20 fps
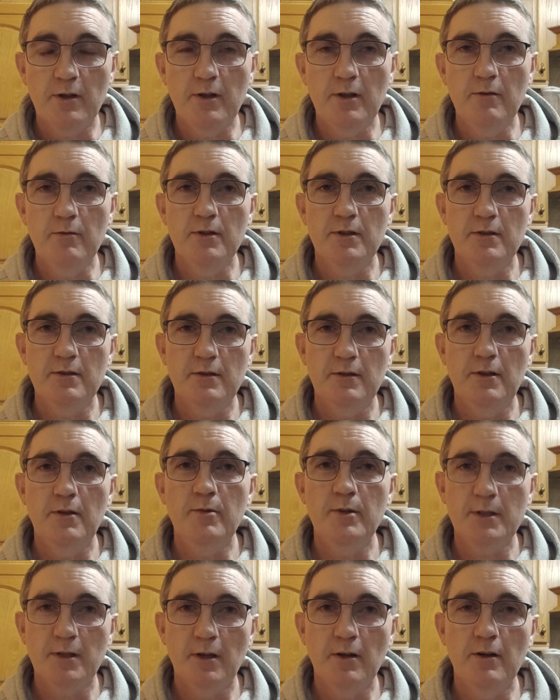He
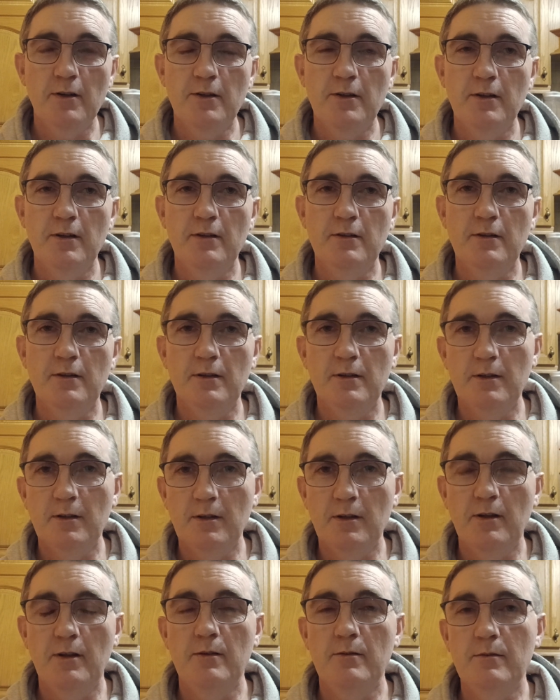was hot, and
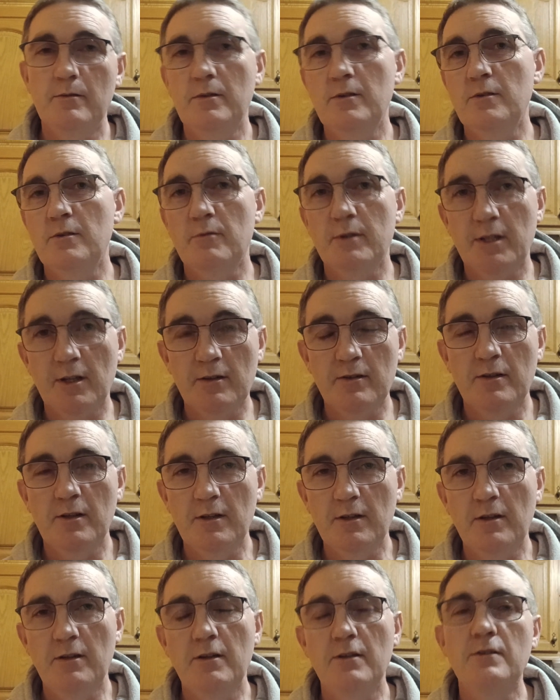without
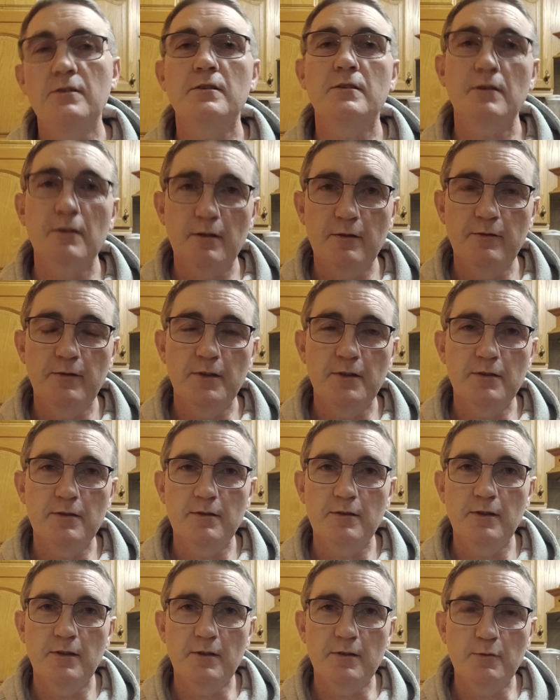thinking, he took off
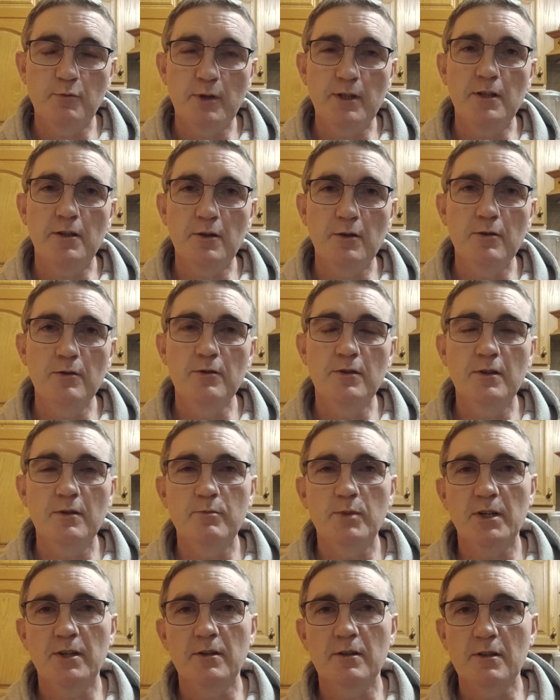his white coat,
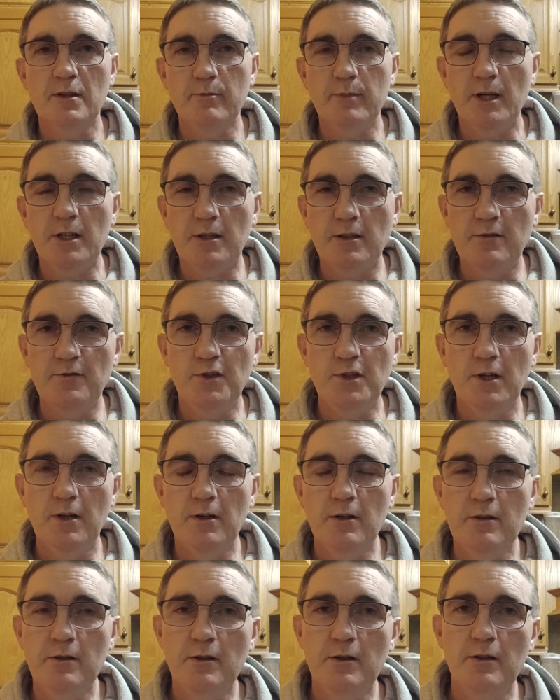put it on the back of the
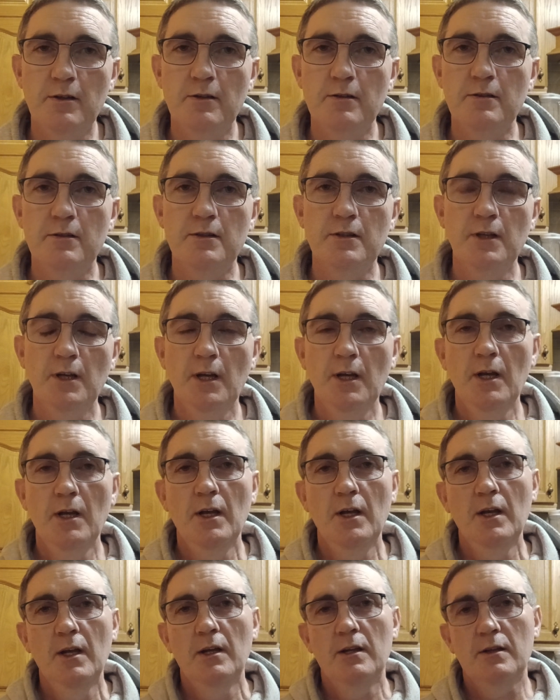chair, and
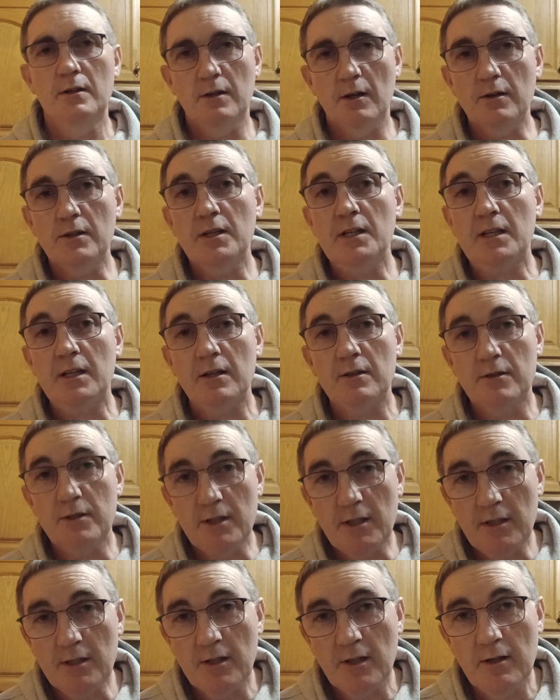started to gather
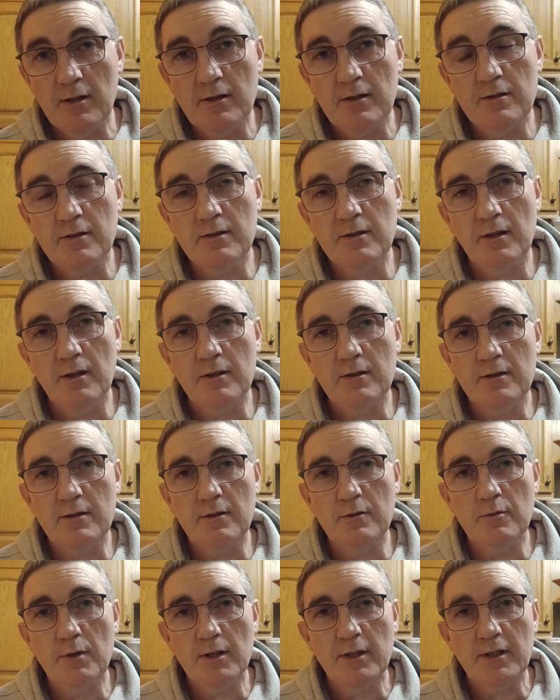details as
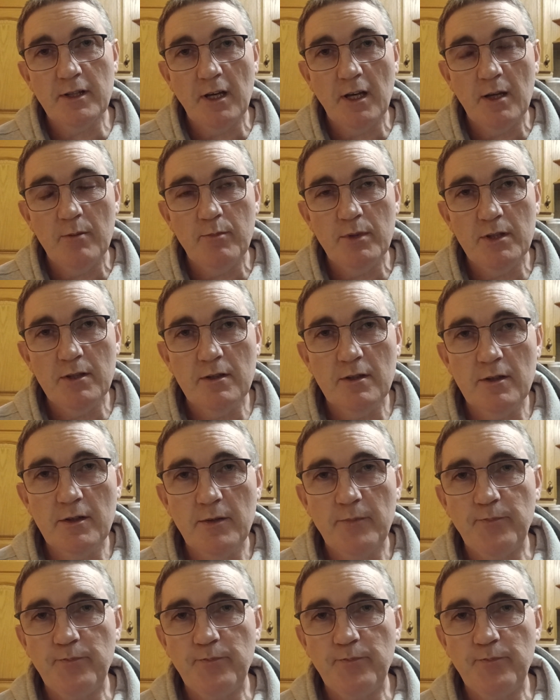to what had happened.